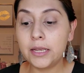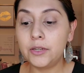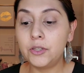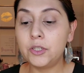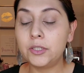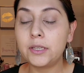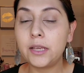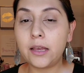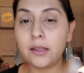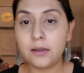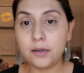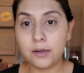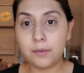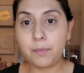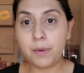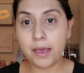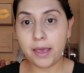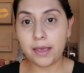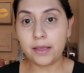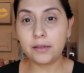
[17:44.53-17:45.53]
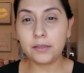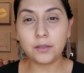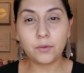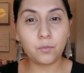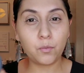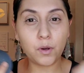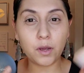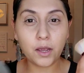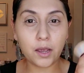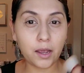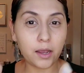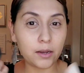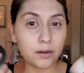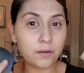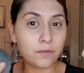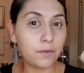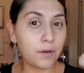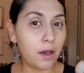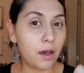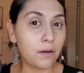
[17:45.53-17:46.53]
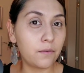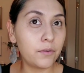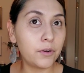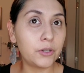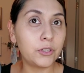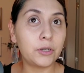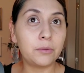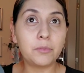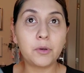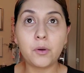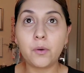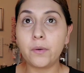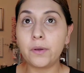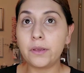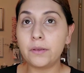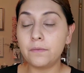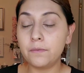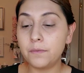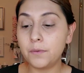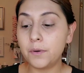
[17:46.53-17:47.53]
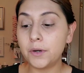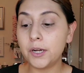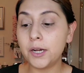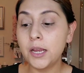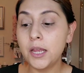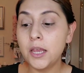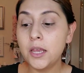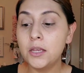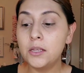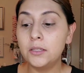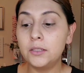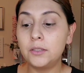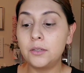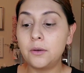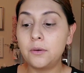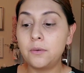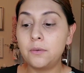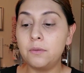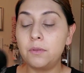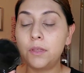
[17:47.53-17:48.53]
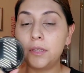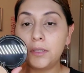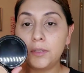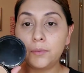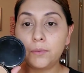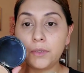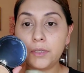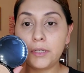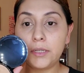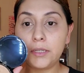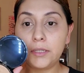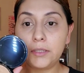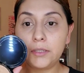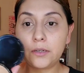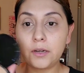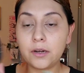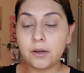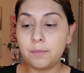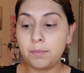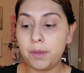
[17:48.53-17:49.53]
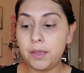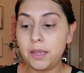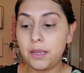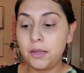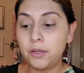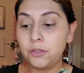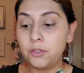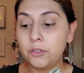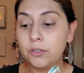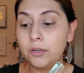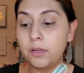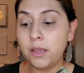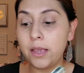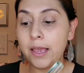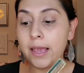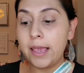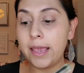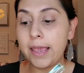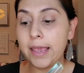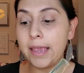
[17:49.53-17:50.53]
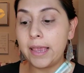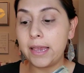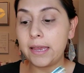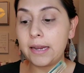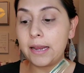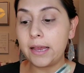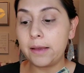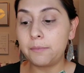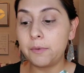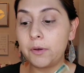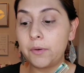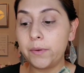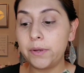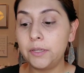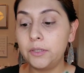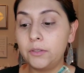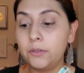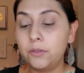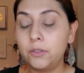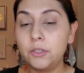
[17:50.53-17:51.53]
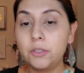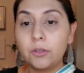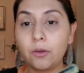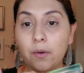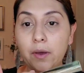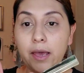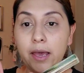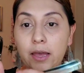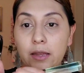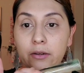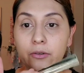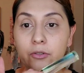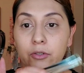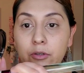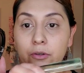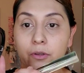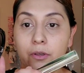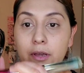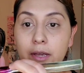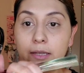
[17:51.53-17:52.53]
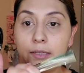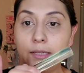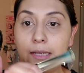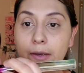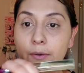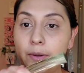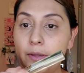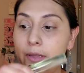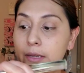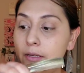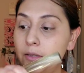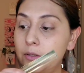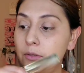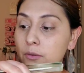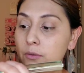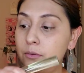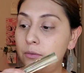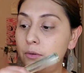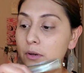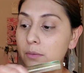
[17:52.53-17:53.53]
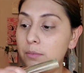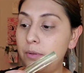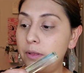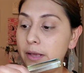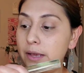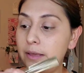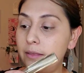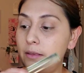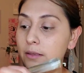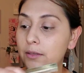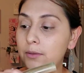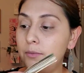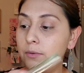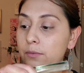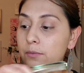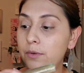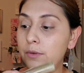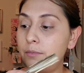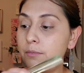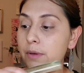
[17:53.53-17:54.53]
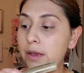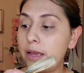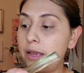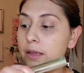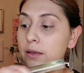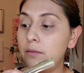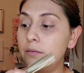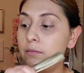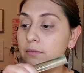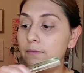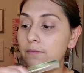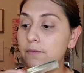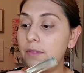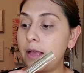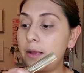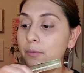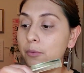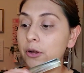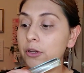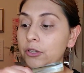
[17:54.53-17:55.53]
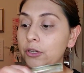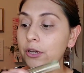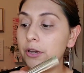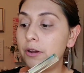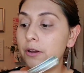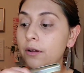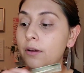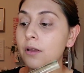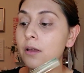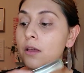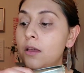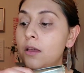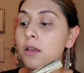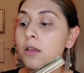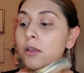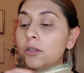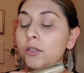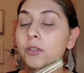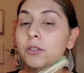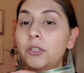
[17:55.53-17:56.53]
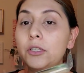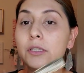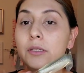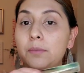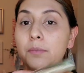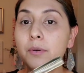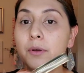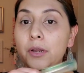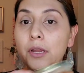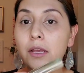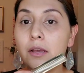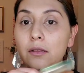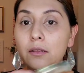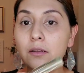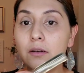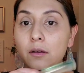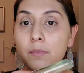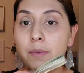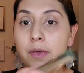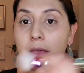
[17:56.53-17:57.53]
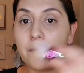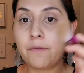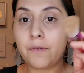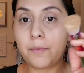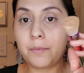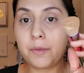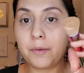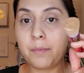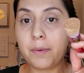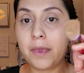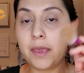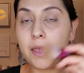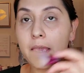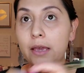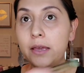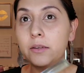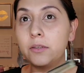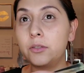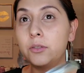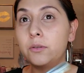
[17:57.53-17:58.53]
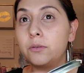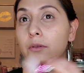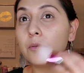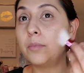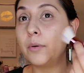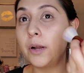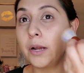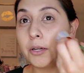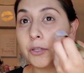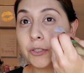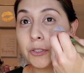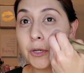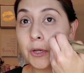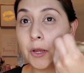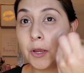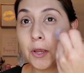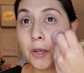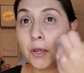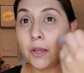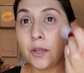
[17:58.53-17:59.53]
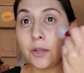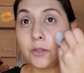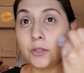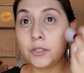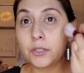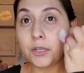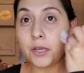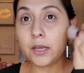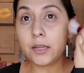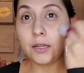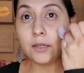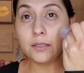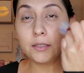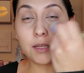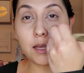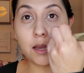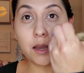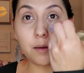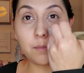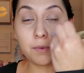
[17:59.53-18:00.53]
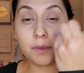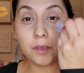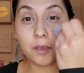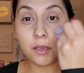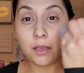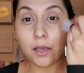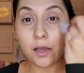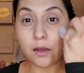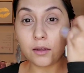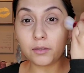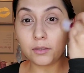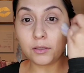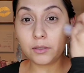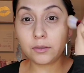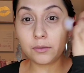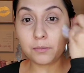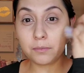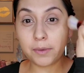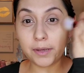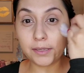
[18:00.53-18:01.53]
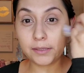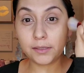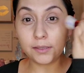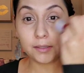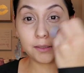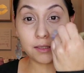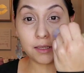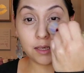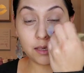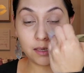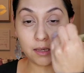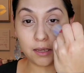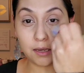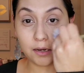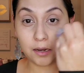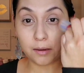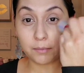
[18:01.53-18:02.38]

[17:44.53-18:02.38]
Just kind of depends on what kind of coverage I'm going for. So this one is dark beige, and I'm going to just go ahead and show you guys how I like to apply this one with my flat brush here. So just putting a little bit from the pan to the brush and just kind of tapping it onto my skin.